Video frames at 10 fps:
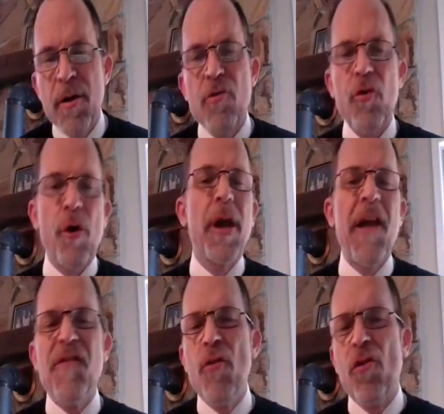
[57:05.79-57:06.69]
So
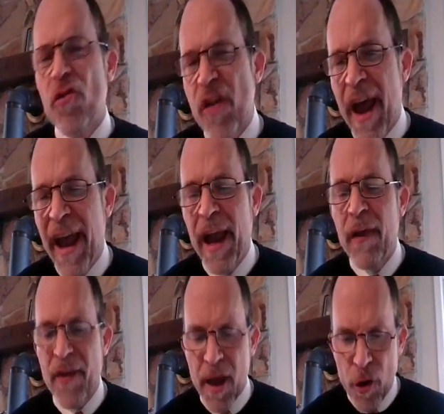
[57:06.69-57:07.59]
if you say
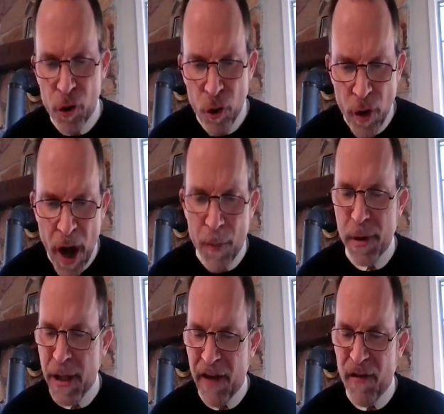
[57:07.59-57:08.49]
that you do not
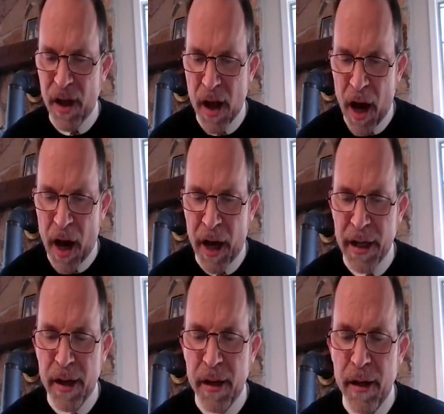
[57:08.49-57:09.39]
believe in
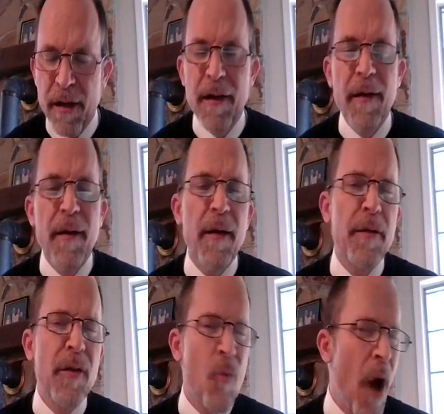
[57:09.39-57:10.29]
God,
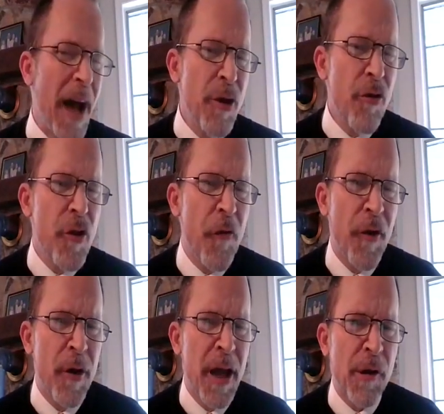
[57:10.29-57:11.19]
then why do you still
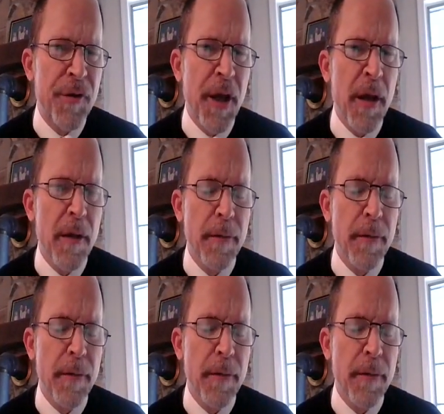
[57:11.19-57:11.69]
feel guilty?